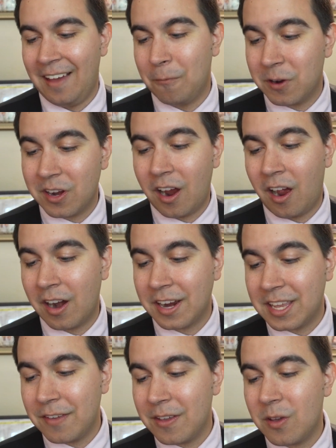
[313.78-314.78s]
we are
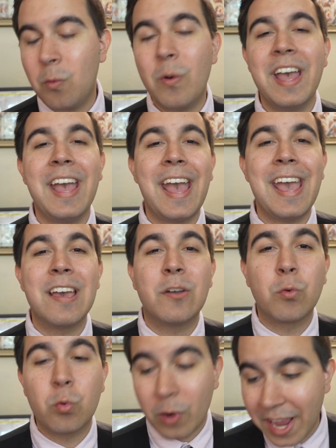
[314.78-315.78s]
giving away a
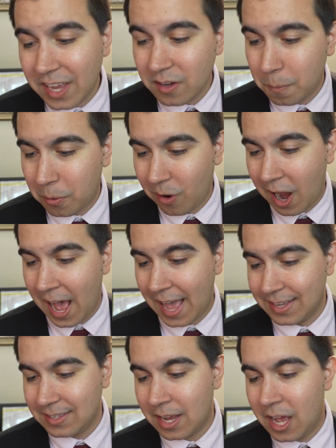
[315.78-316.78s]
grand
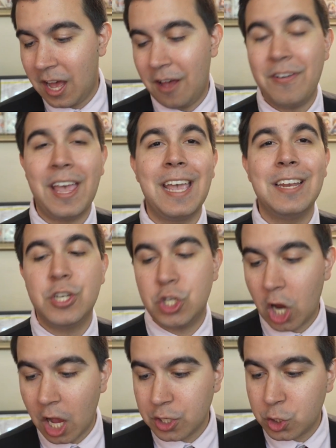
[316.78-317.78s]
prize of a
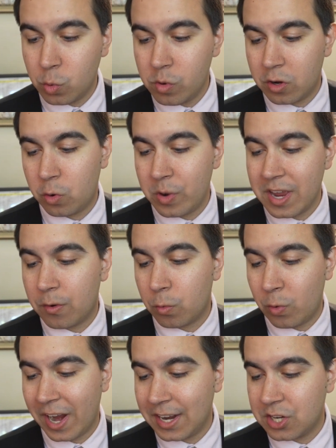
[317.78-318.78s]
Joshua Creek
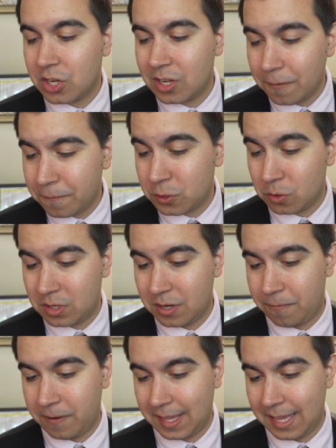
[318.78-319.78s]
Ranch gift
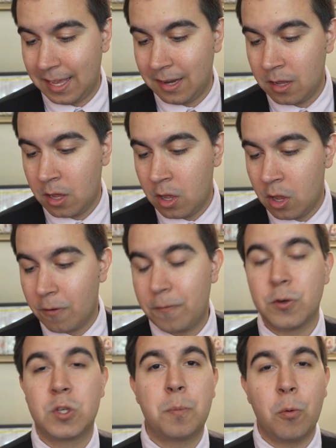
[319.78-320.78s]
certificate
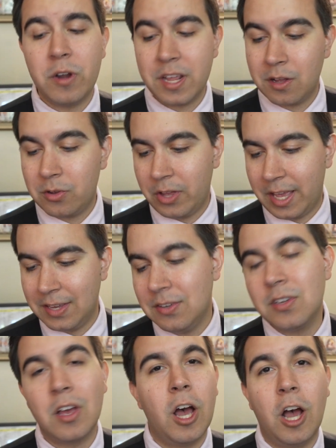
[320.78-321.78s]
for sporting
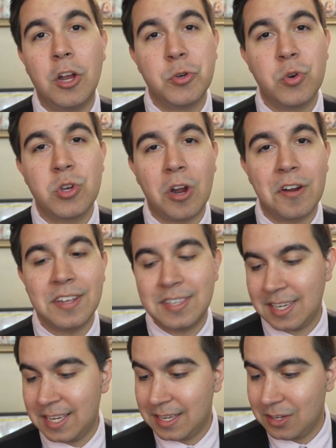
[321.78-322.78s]
clays, 100
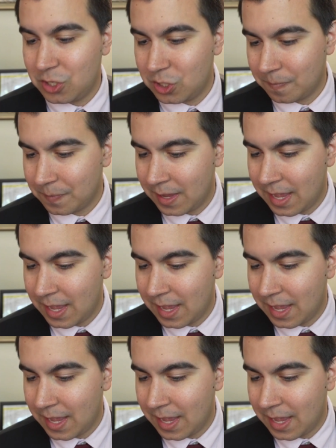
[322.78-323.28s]
targets each,